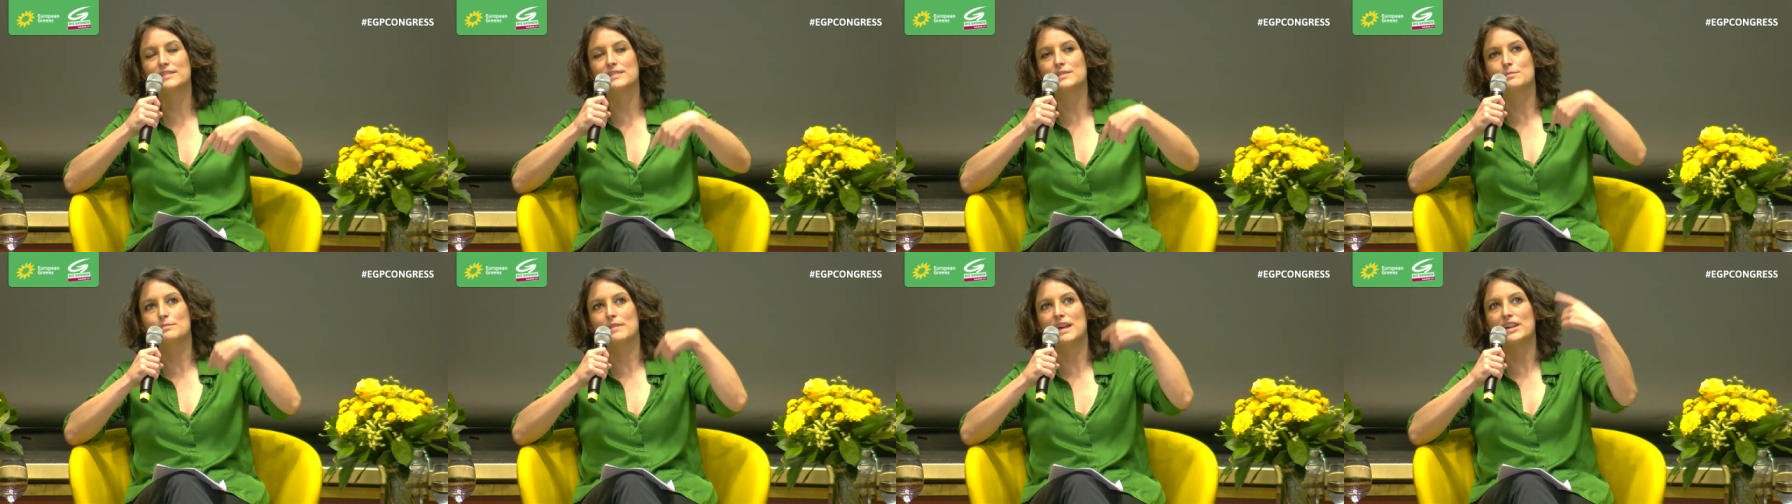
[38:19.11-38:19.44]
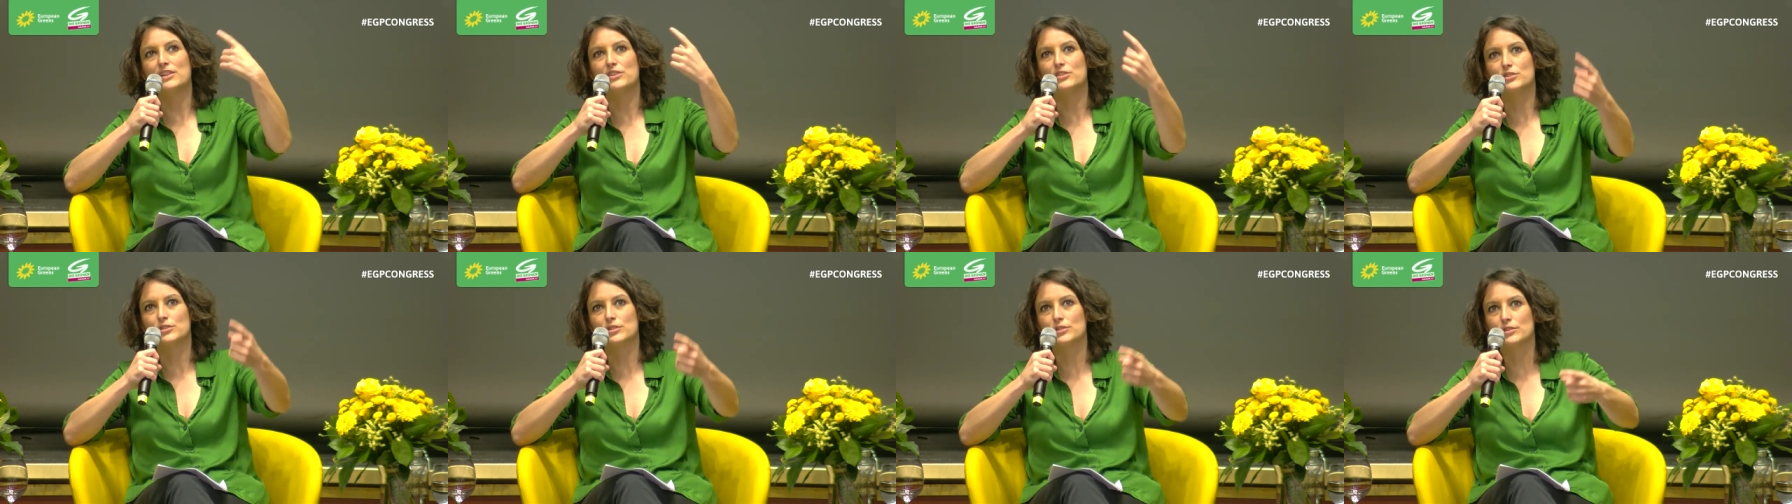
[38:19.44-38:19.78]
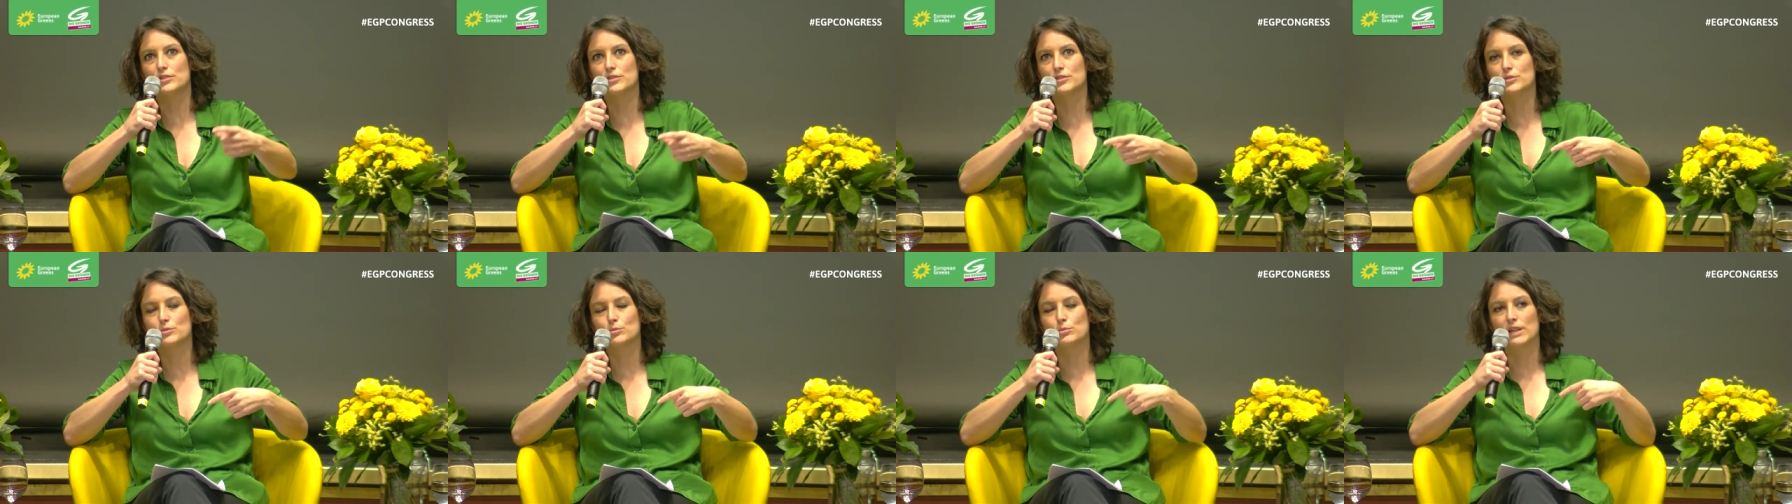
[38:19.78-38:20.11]

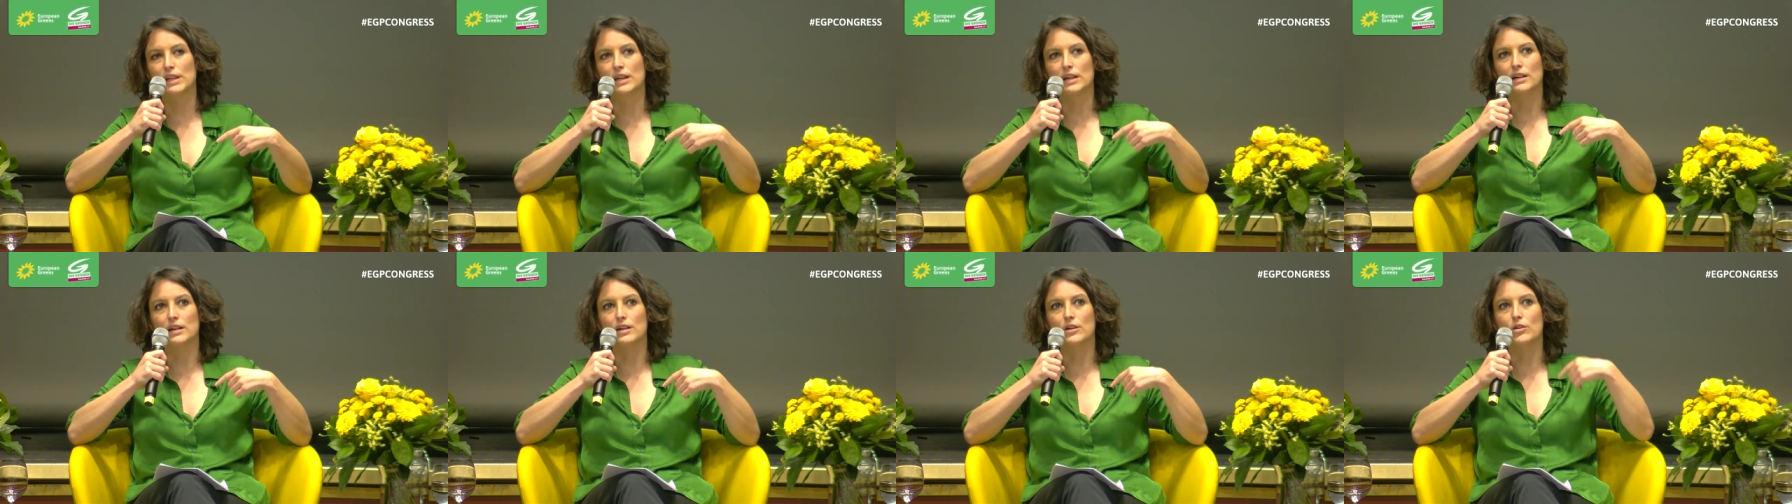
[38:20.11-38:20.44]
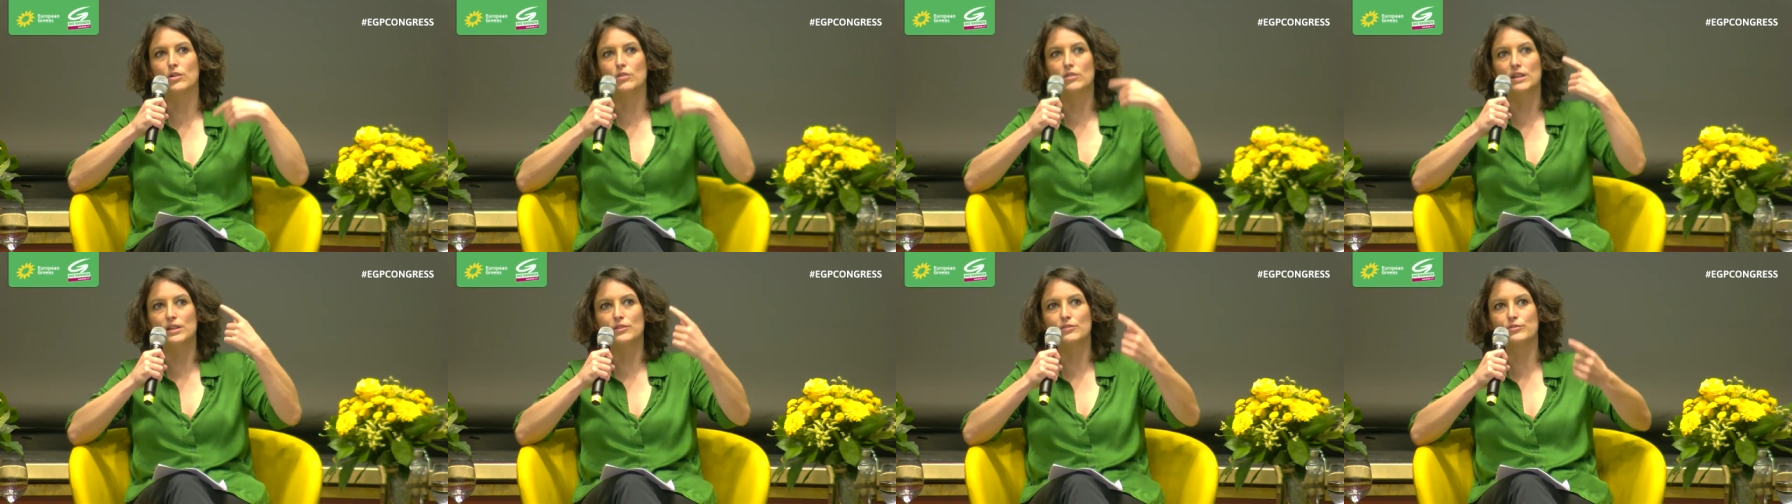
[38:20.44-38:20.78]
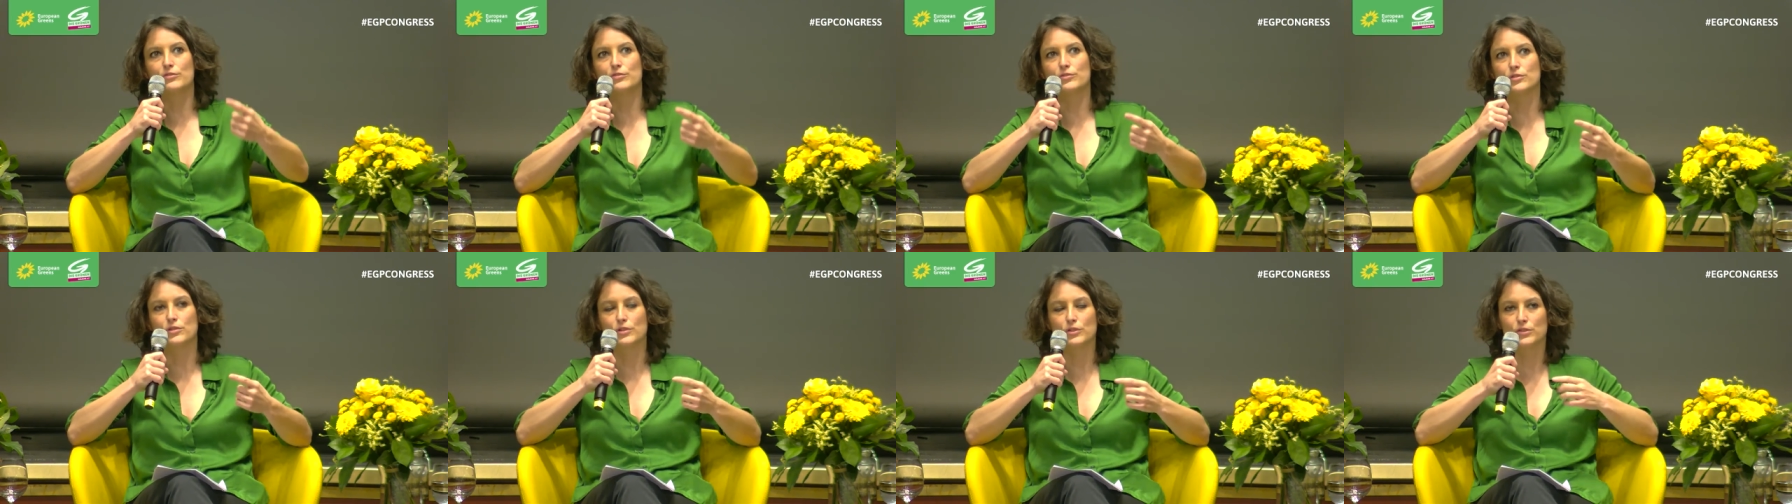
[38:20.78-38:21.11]
measures we are calling
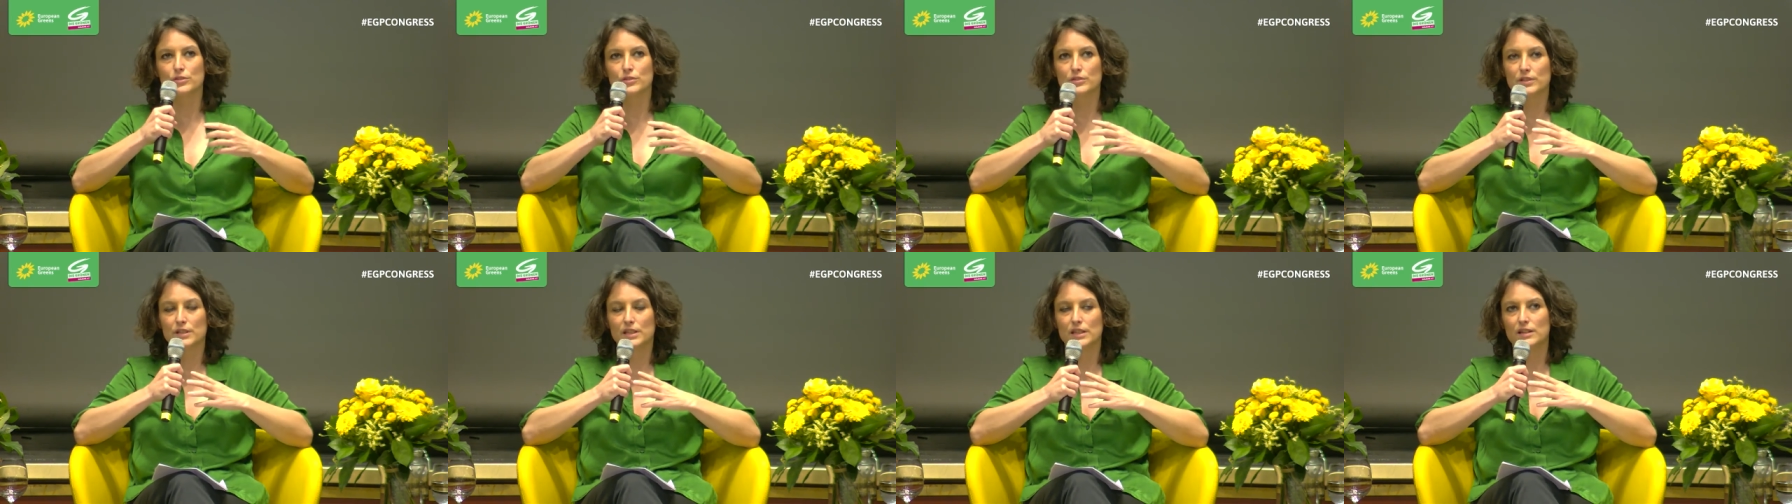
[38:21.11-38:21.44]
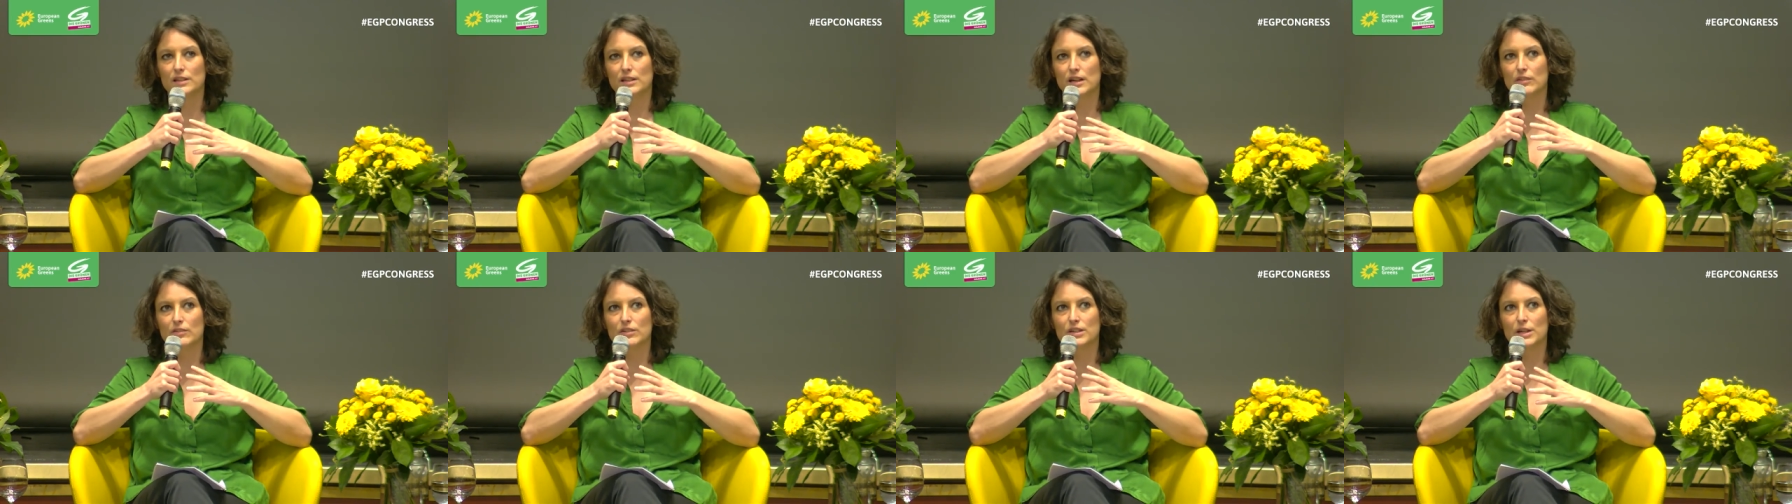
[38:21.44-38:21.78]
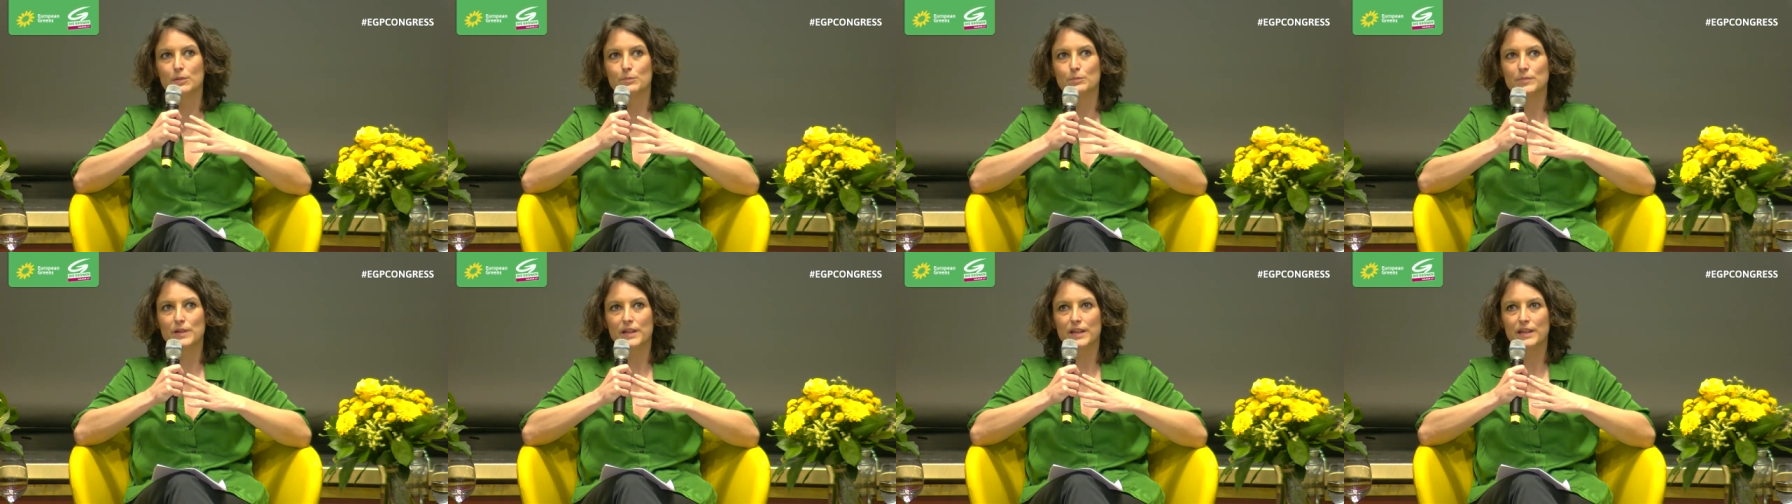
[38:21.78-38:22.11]
for in our
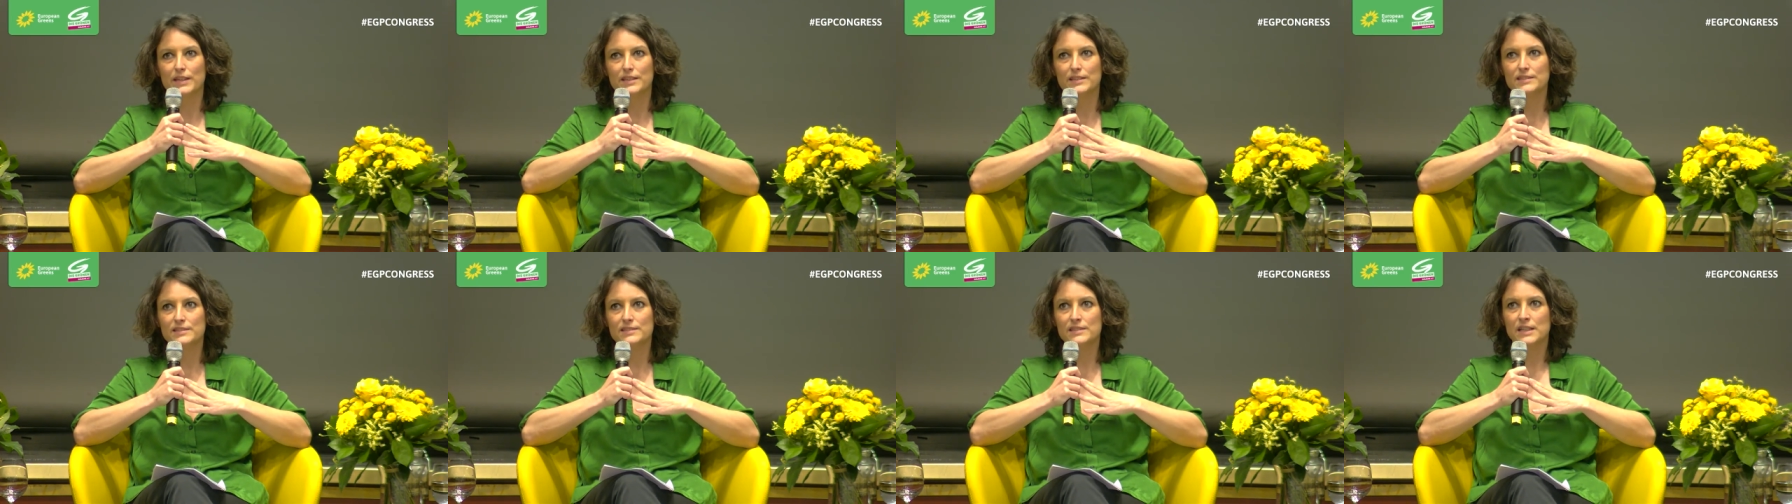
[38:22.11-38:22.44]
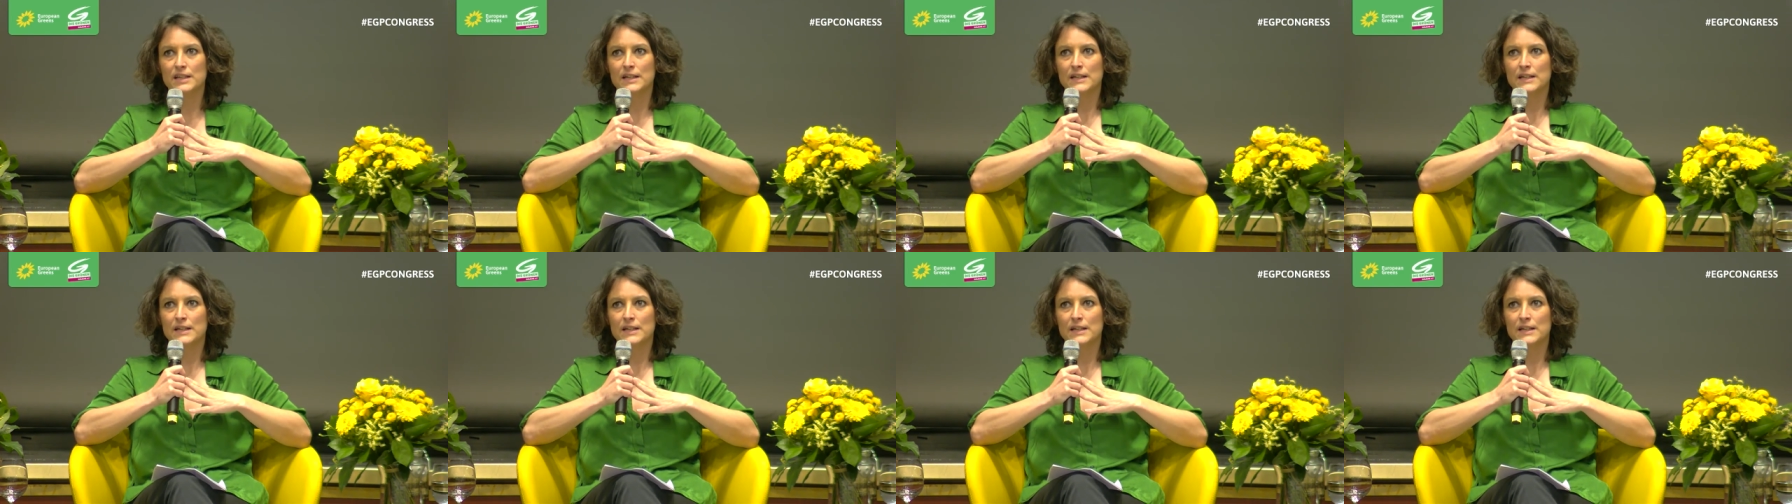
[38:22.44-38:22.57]
campaigns,